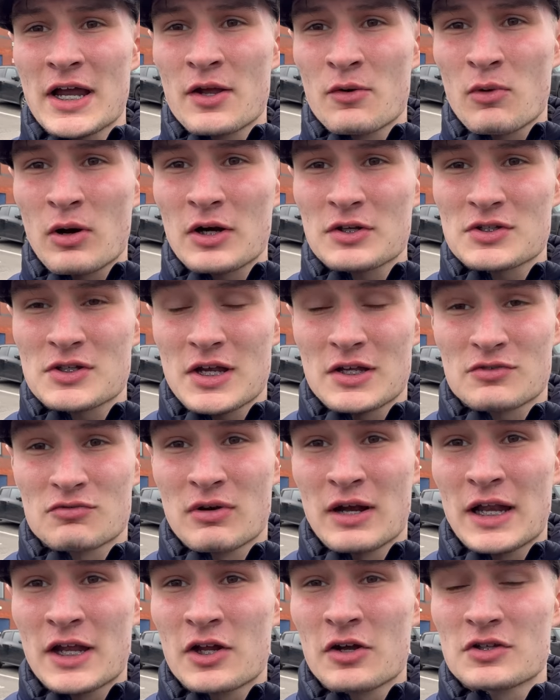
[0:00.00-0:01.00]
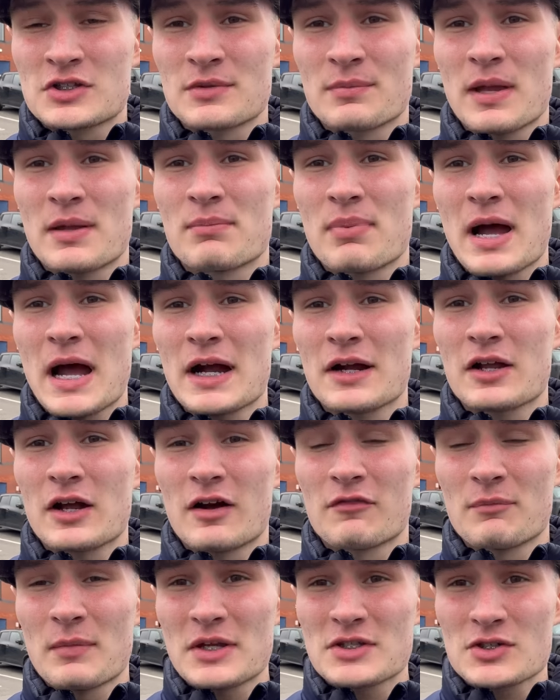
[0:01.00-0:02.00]
you what, it's really good to be back.
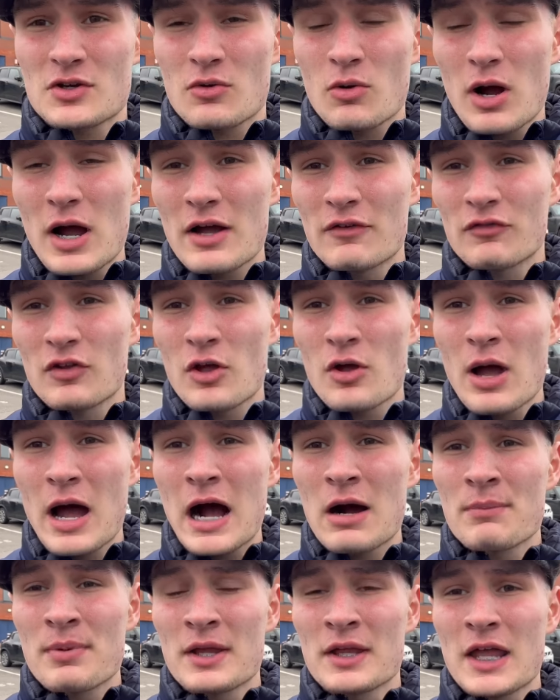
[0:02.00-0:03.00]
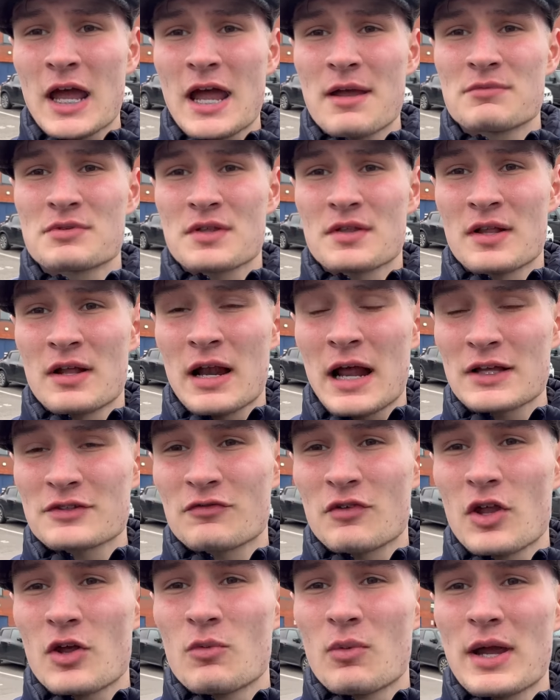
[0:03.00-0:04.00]
I've missed quite a few Albion games in the last
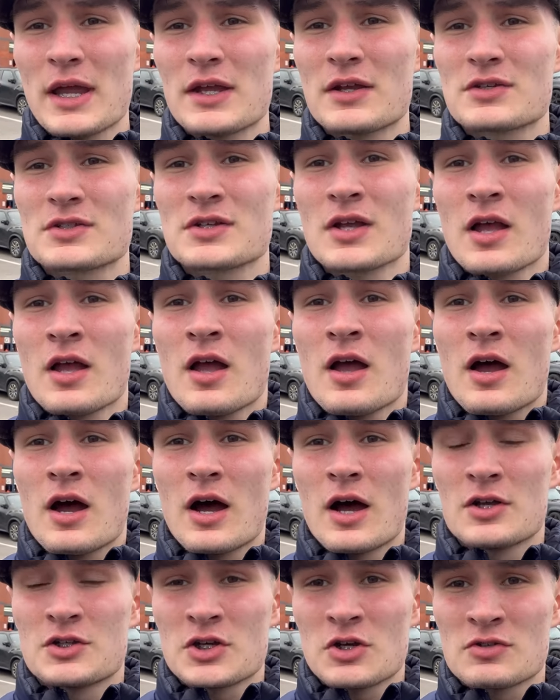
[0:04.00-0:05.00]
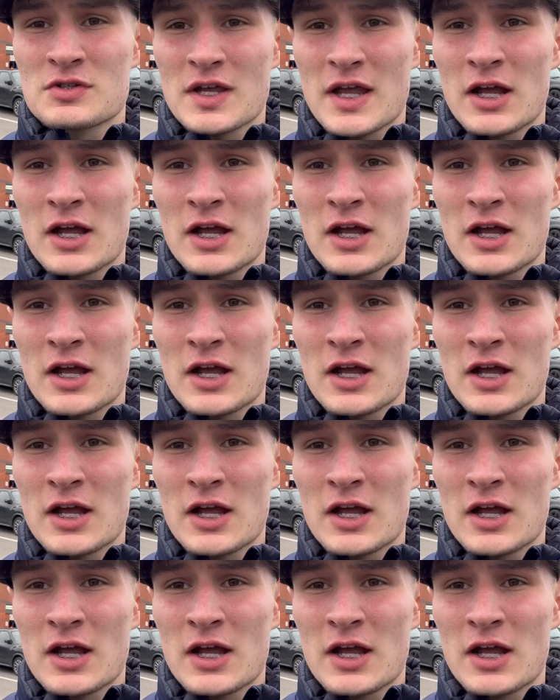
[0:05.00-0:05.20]
few weeks uh, due to